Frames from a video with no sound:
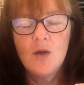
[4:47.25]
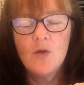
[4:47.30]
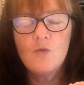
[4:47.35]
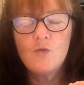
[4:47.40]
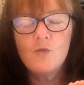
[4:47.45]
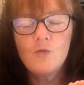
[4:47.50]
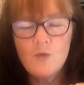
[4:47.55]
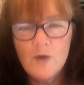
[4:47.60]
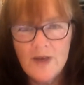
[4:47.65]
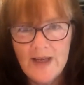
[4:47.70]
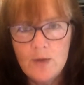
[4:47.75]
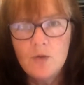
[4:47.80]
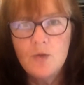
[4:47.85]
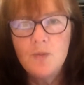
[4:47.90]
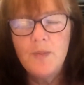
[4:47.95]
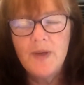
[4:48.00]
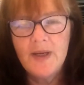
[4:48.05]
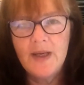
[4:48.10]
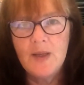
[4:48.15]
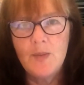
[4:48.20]
real
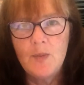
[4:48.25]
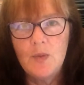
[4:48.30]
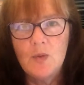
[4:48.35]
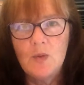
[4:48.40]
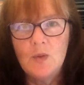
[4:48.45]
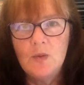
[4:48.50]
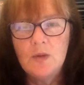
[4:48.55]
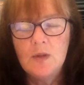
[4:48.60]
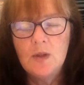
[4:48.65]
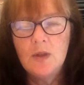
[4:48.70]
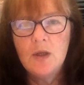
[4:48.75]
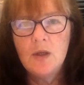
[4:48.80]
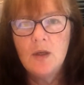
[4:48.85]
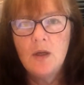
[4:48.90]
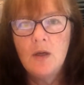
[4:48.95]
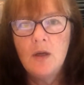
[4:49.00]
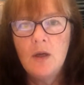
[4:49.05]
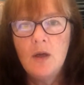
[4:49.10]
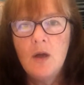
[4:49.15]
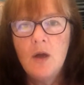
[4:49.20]
people
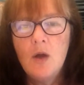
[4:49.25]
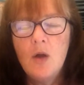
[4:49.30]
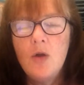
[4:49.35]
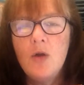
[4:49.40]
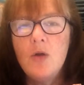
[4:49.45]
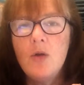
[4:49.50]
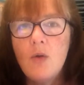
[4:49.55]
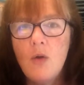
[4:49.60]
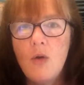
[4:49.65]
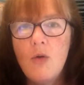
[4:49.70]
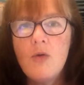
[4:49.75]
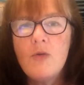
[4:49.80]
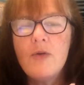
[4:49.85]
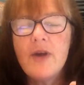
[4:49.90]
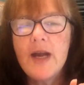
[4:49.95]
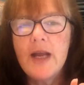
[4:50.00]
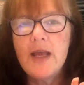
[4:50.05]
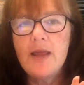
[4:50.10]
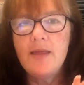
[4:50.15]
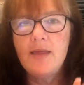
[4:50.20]
who
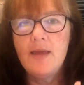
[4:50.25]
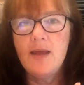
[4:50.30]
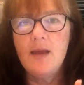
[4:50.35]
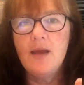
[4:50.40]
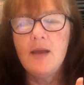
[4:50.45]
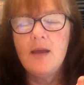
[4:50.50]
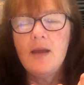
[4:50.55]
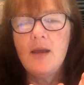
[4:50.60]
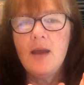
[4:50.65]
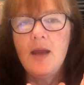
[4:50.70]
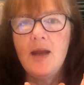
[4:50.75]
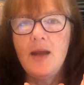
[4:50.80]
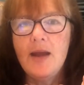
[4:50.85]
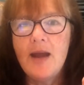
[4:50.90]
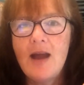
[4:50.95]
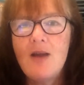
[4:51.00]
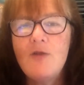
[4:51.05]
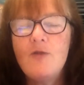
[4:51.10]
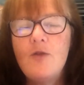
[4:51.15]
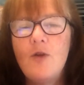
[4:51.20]
already think
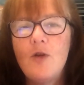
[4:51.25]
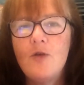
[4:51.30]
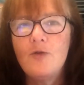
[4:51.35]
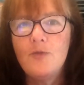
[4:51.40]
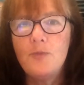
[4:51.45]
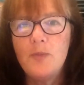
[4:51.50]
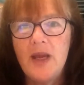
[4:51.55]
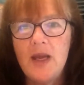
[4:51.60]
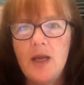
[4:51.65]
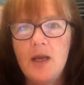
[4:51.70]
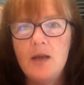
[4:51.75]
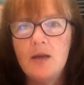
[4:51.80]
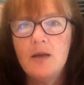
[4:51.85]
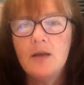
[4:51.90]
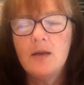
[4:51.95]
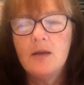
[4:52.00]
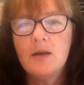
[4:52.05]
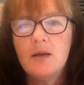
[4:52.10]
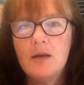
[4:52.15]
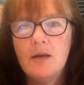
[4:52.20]
enough of me
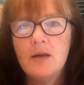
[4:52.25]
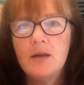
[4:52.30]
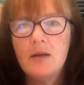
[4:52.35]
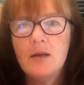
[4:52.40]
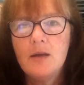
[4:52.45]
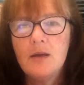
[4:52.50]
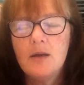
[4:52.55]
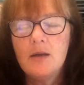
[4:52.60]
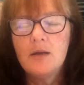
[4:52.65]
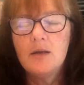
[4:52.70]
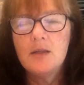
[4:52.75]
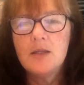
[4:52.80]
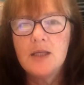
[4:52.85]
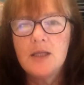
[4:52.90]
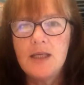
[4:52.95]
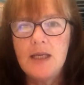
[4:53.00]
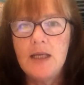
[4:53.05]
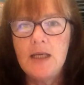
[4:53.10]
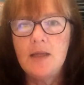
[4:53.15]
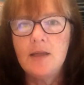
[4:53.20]
to
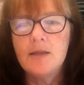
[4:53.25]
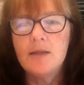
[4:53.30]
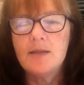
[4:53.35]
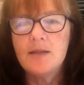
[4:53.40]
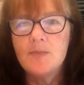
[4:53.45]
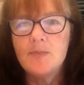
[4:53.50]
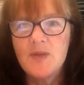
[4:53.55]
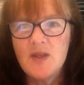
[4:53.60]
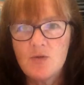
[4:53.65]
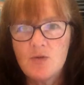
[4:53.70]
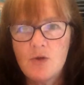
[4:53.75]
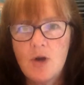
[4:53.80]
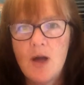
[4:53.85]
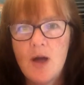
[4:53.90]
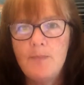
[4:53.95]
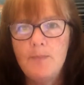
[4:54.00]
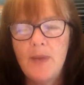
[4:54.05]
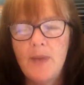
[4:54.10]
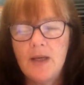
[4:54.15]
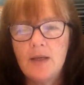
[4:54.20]
hit the
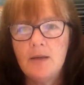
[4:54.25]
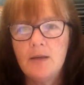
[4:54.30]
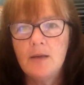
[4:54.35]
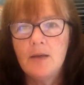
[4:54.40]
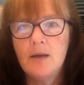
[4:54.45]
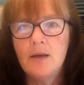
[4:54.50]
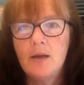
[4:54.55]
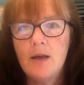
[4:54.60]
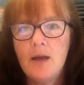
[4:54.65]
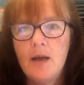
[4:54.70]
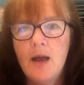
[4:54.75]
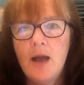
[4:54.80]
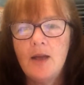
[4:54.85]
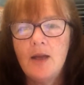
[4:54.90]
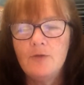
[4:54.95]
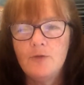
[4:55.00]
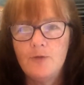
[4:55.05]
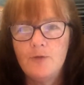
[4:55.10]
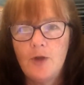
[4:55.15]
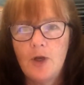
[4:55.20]
subscribe button
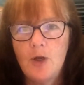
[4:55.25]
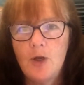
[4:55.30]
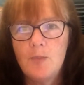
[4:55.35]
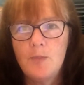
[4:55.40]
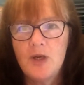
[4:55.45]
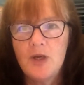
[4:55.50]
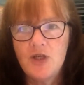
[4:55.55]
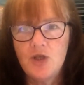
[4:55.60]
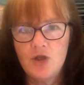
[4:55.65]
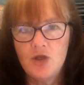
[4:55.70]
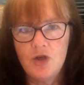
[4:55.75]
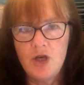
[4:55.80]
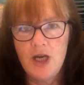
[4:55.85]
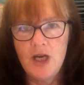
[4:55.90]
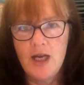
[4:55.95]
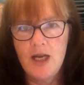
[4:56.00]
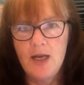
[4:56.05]
and follow my journey.